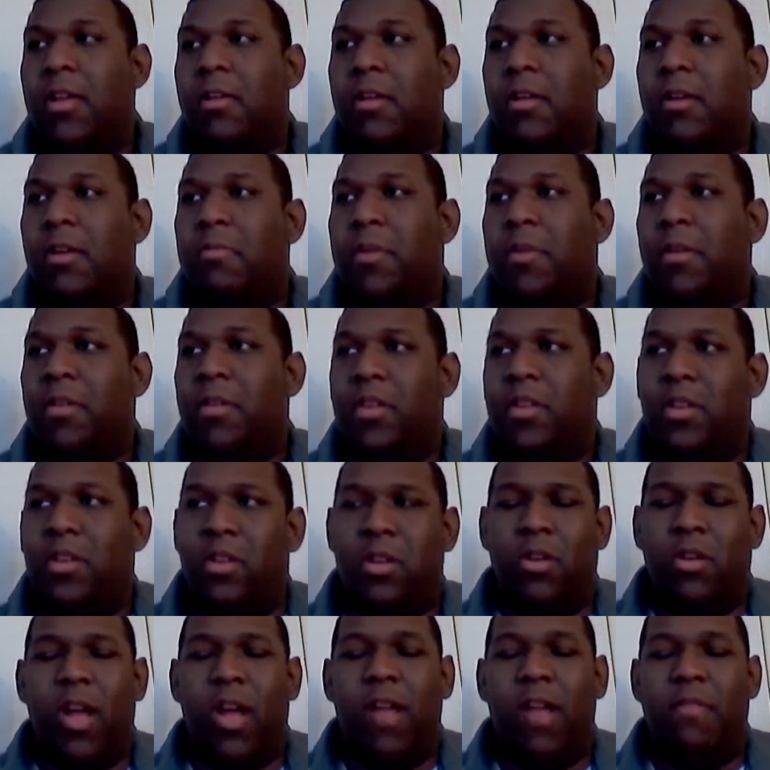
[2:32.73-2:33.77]
but,
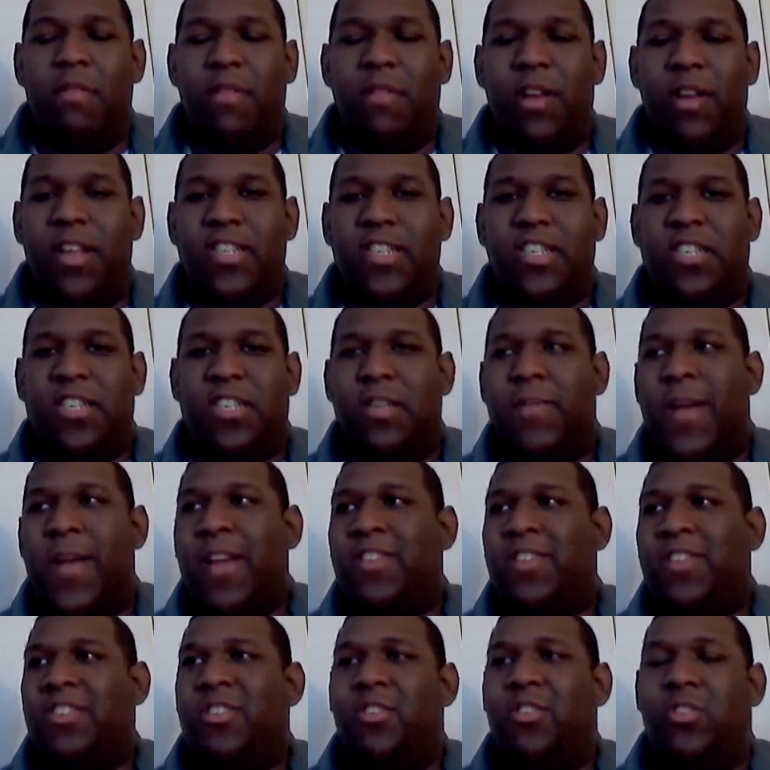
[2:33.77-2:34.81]
you know, every relationship
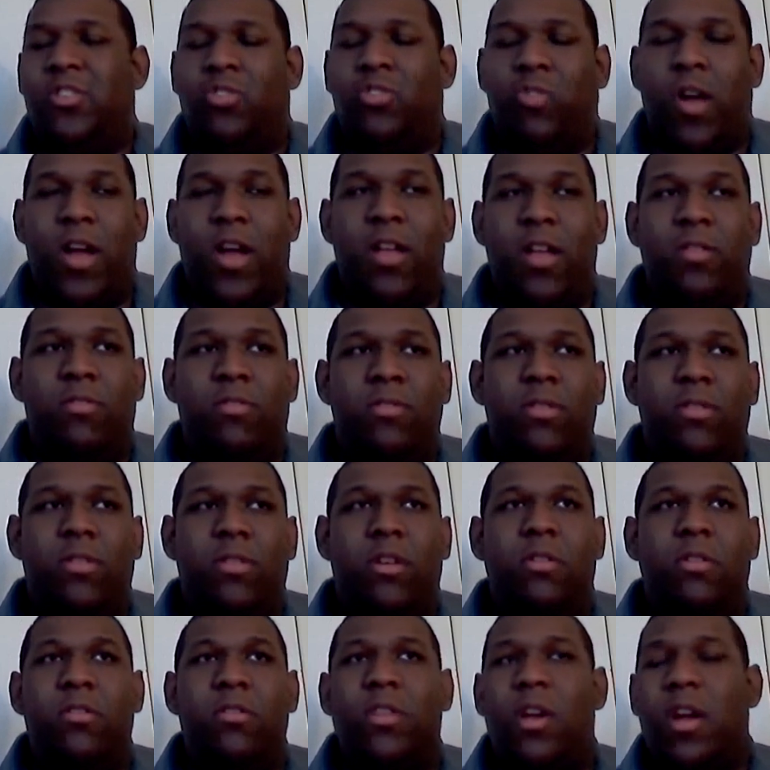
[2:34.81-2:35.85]
has their trial, you know,